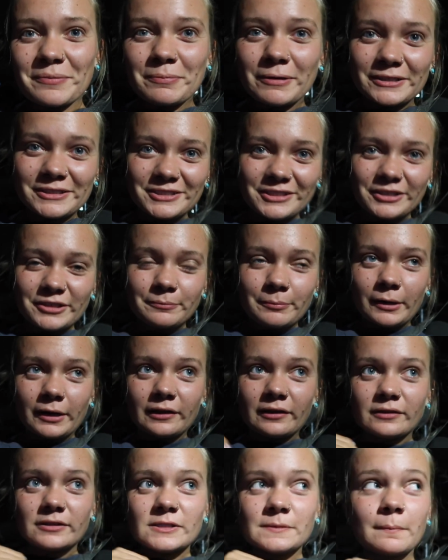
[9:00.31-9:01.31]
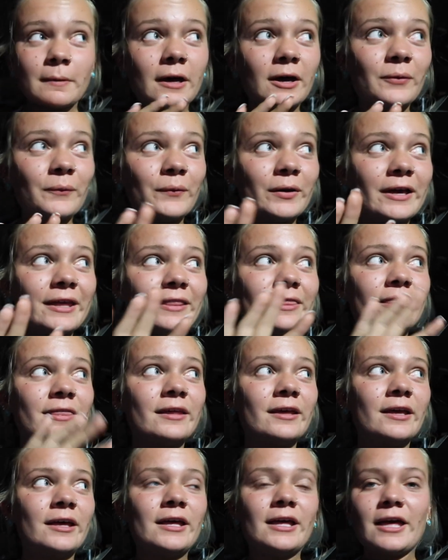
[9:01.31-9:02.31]
I picked a good parking spot with
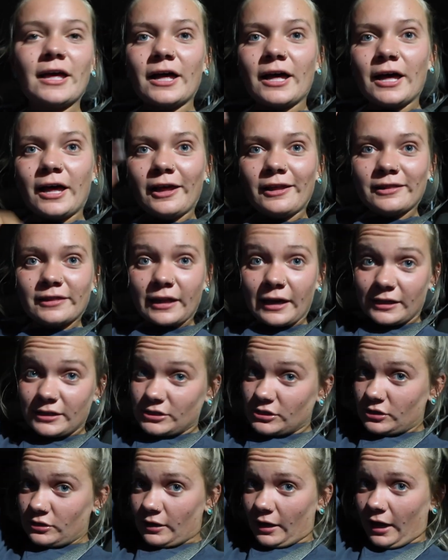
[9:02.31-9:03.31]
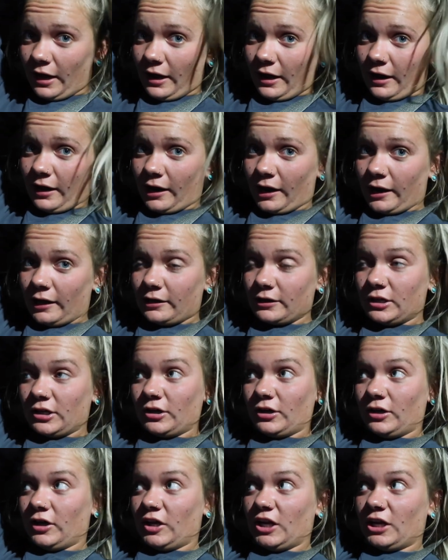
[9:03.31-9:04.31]
a light so that I
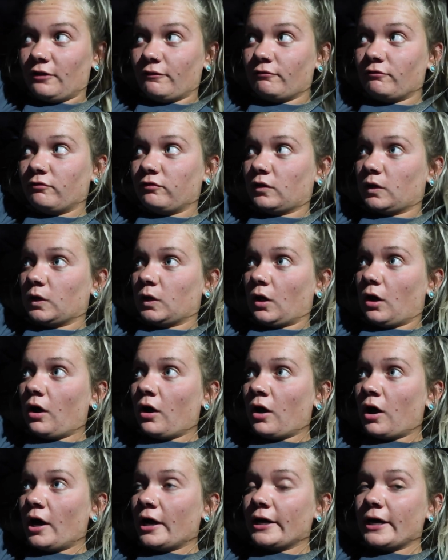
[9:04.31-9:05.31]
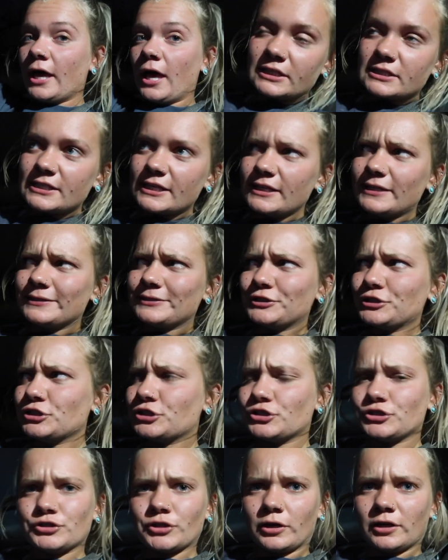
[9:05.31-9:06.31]
could vlog. It's
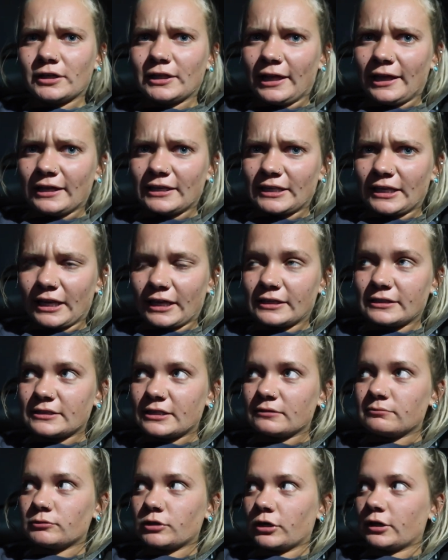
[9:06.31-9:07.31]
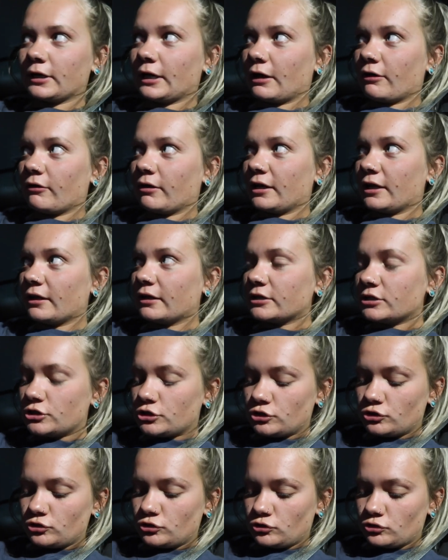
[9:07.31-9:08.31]
like dark, like nighttime dark out and I
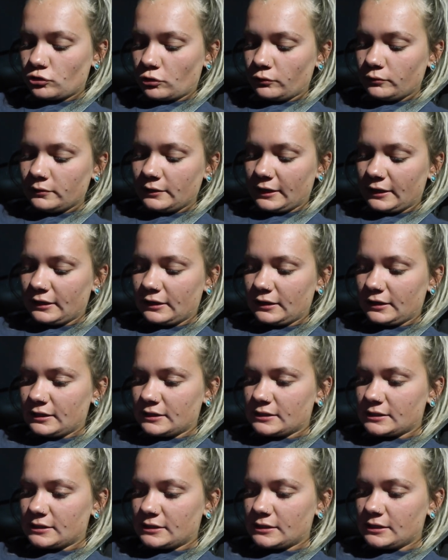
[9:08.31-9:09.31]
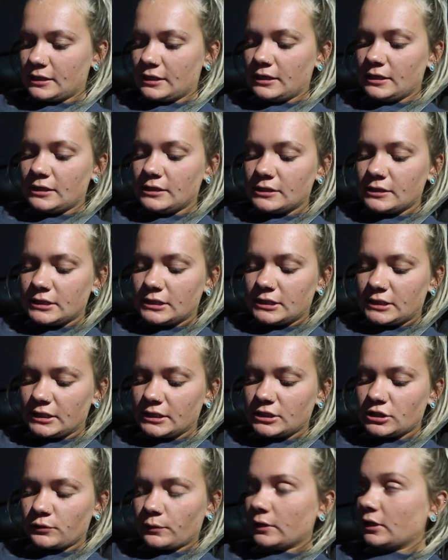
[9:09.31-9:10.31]
don't like it. It's
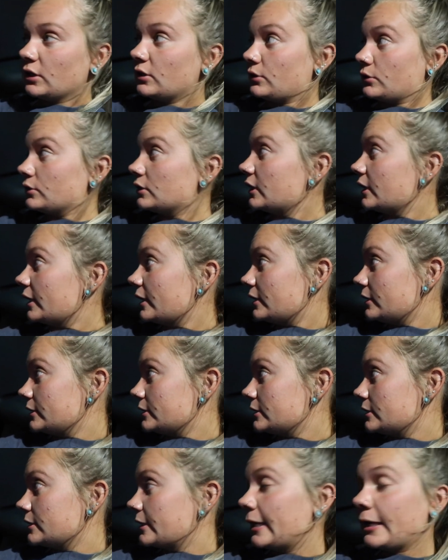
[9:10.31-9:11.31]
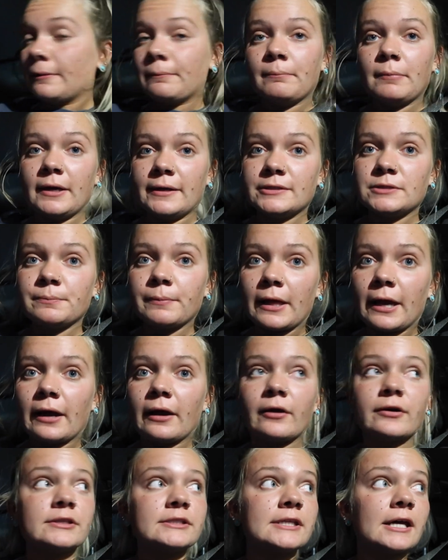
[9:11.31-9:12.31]
6.23 and it is like pitch
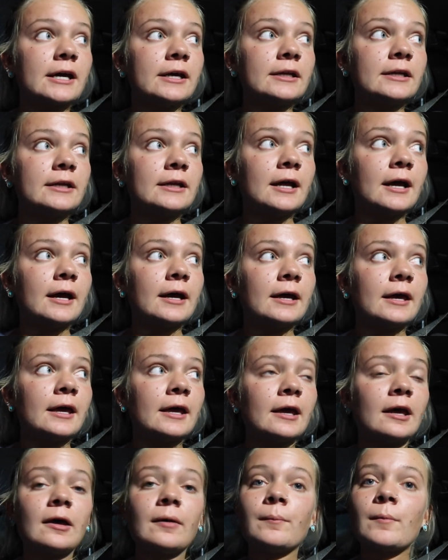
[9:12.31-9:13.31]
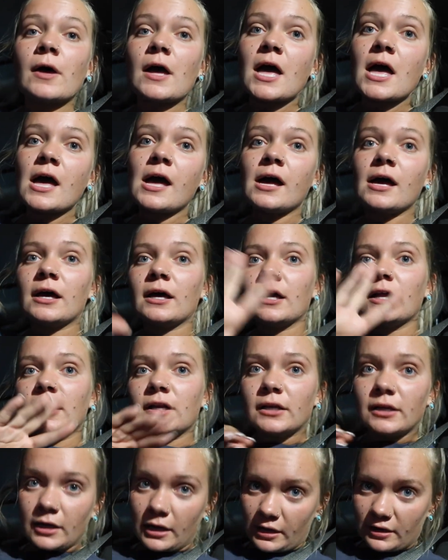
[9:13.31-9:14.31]
black outside and I am
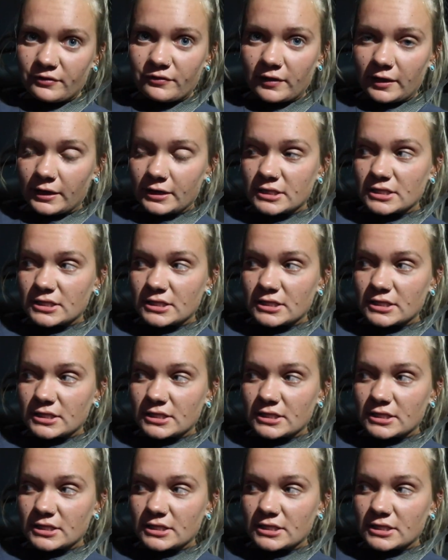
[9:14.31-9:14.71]
not a fan.